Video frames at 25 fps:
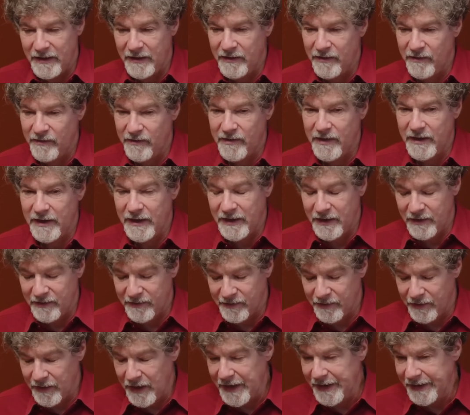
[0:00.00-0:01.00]
is that it
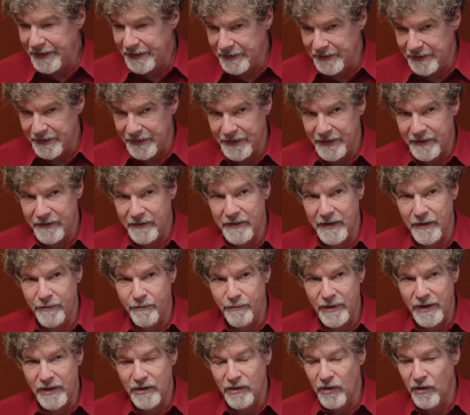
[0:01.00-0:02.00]
is likely
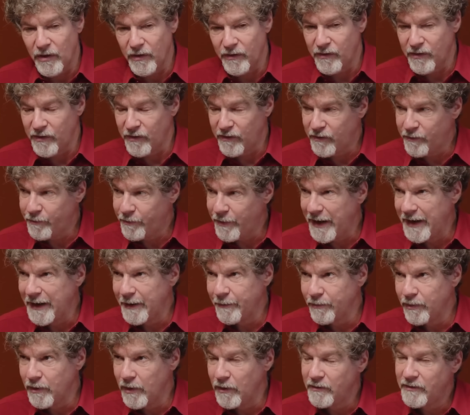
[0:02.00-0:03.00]
that because the
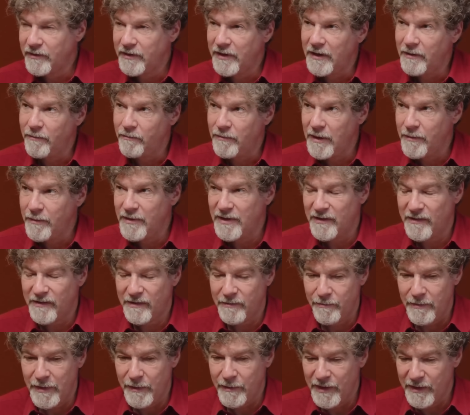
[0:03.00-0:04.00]
spike protein
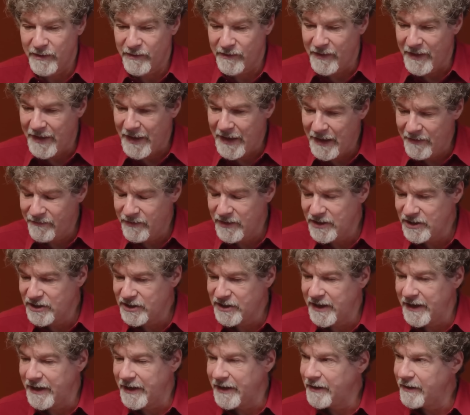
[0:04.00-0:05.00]
mimics, mimics the heavy
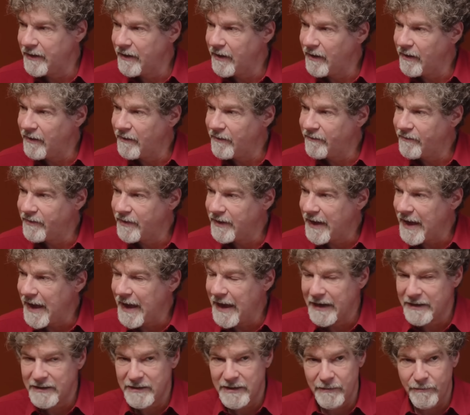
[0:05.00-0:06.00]
chain of the
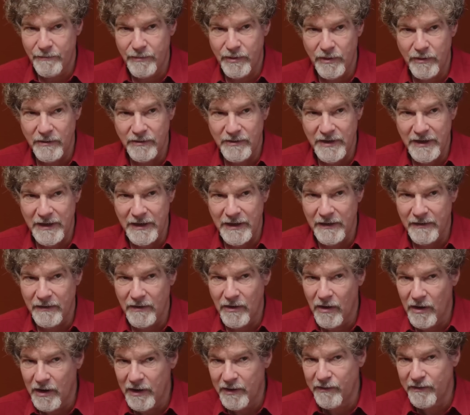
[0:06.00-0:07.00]
actin protein in
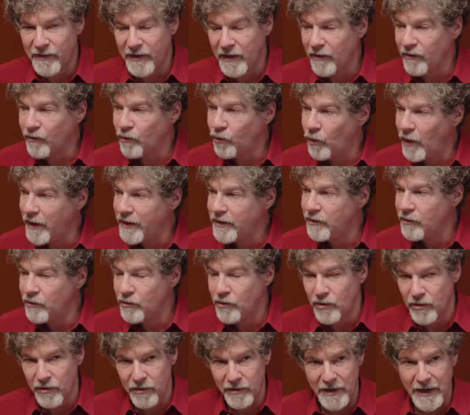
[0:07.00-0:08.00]
the heart cells, when
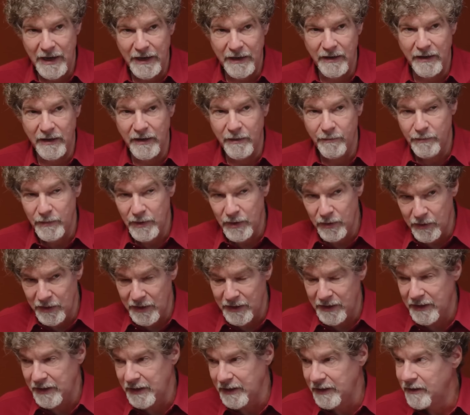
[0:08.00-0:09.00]
you create an
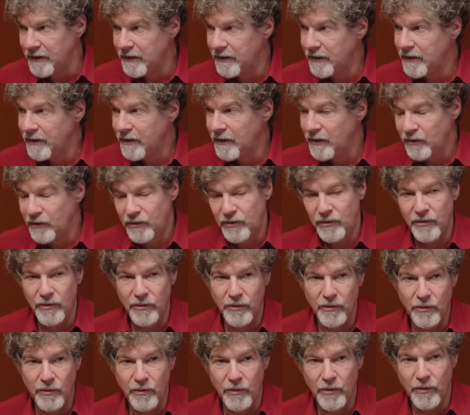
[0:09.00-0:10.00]
immunity
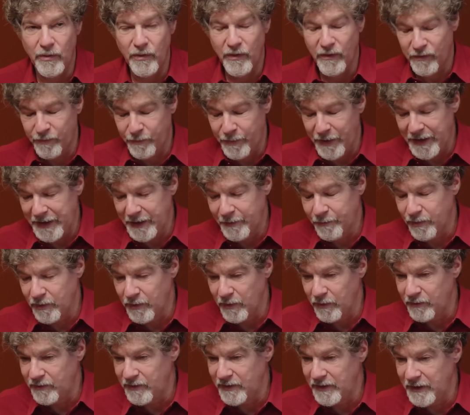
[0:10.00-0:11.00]
to the spike
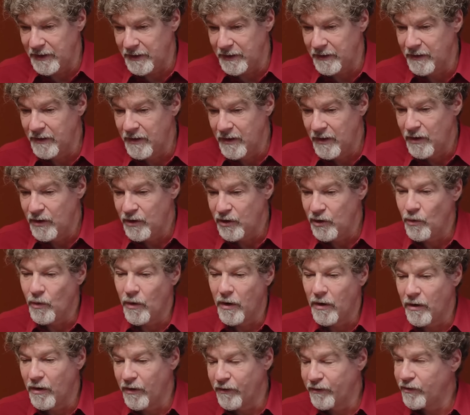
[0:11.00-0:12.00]
protein,
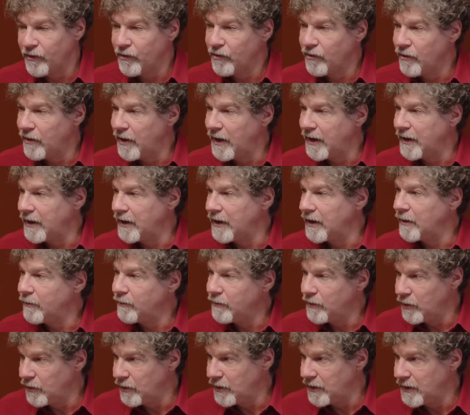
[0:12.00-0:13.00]
you are also creating an
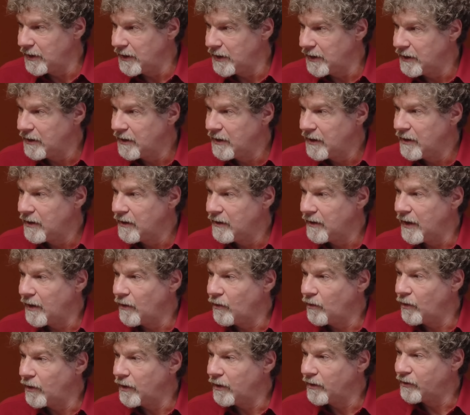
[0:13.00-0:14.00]
immunity
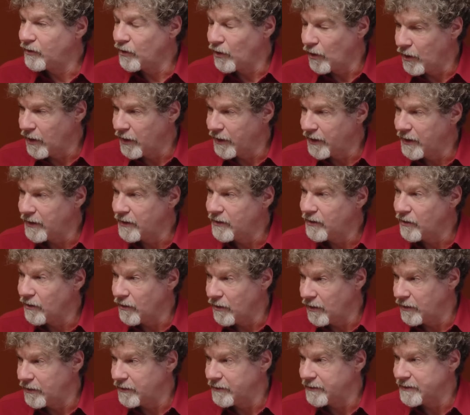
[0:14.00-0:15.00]
that will target
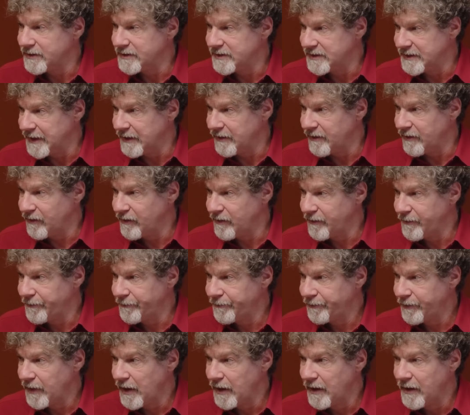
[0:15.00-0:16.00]
your own cells.
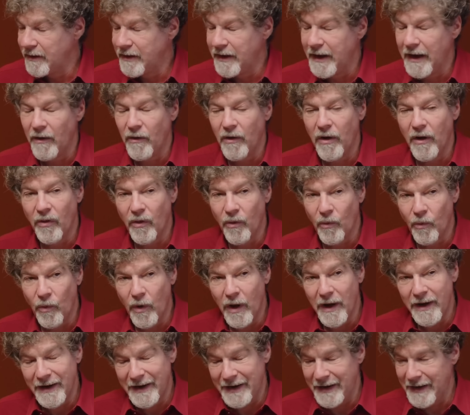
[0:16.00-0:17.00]
Now, on the
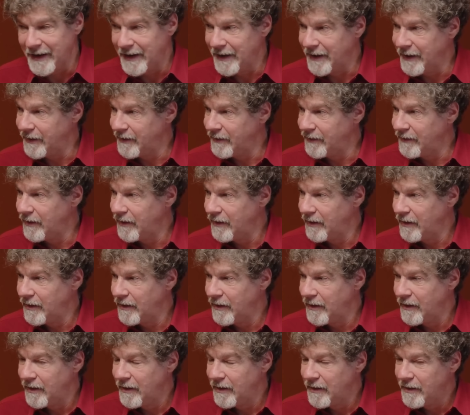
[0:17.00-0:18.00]
one hand,
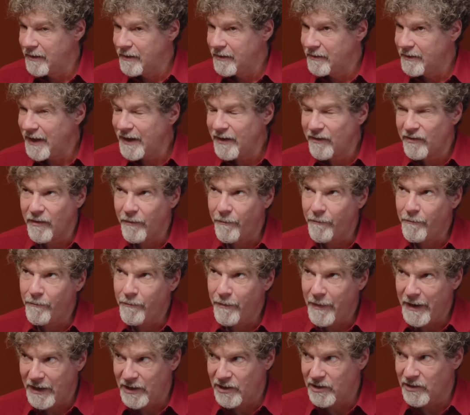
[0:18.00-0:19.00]
that is a
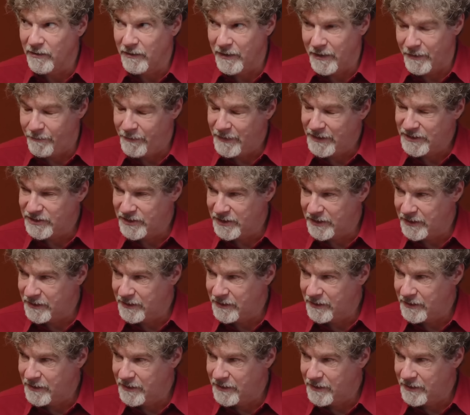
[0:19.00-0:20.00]
major admission.